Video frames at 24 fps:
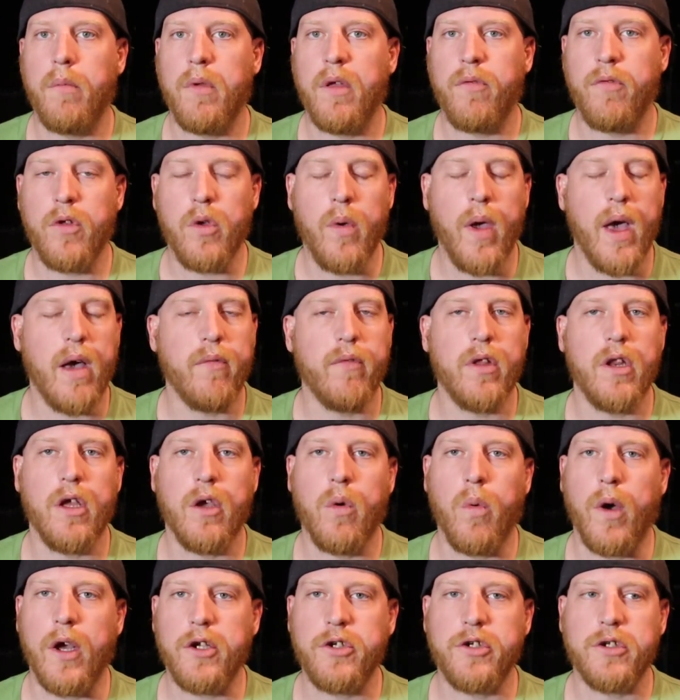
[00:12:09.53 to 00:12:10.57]
If you have any
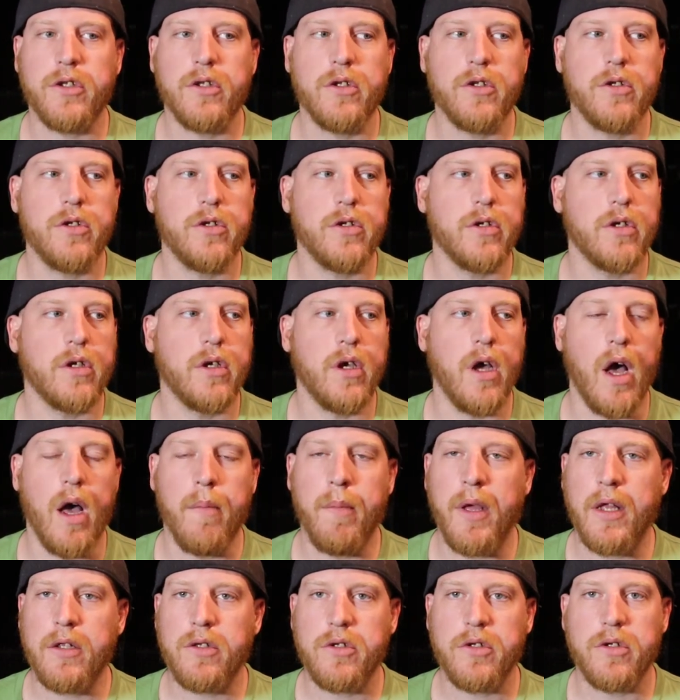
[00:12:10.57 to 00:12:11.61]
questions,
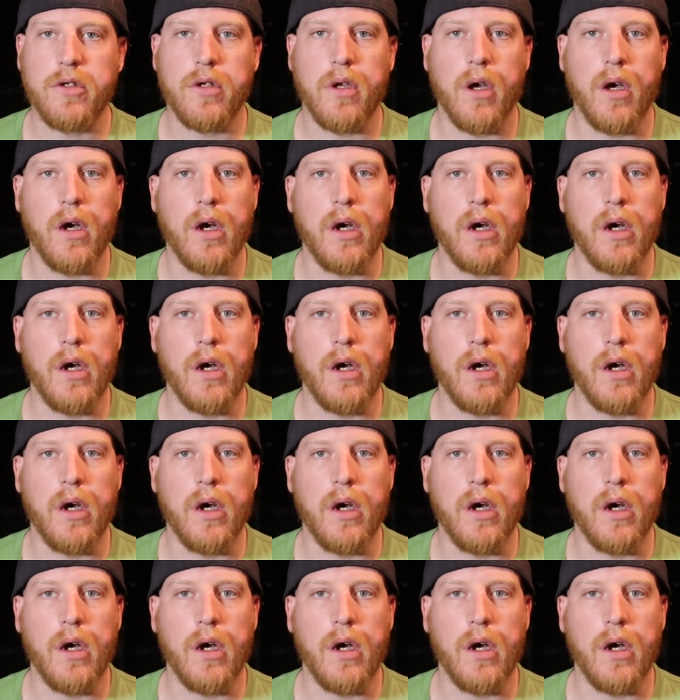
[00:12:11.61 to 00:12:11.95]
comments,